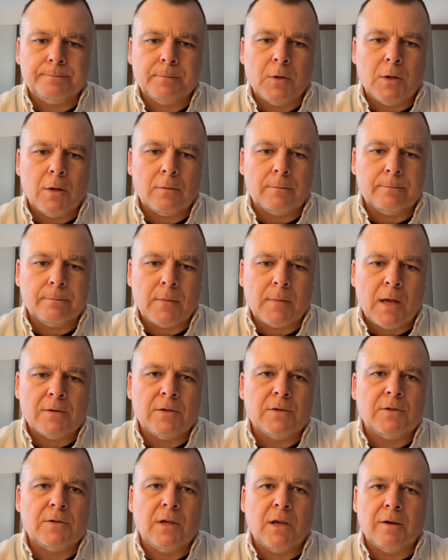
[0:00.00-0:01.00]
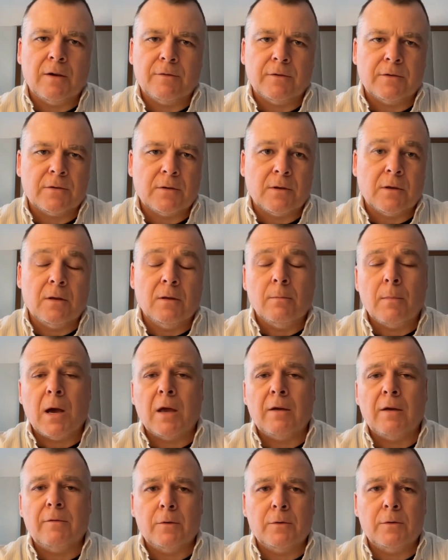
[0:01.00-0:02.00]
SSDF is, in
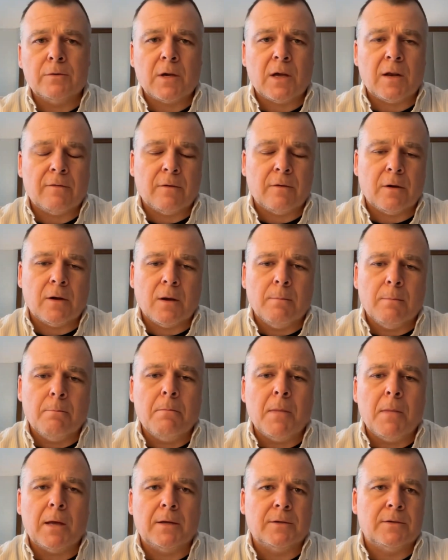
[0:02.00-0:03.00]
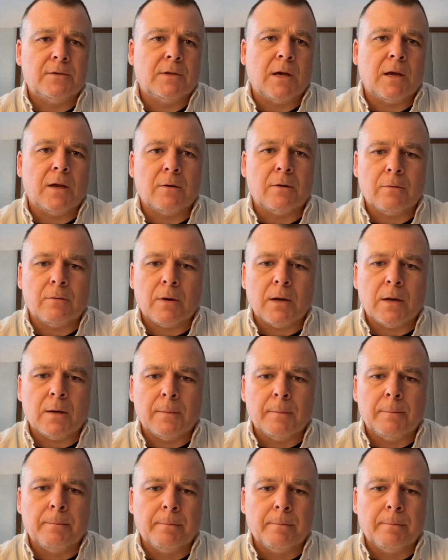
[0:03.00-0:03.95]
my view, is kind of a meta standard, right?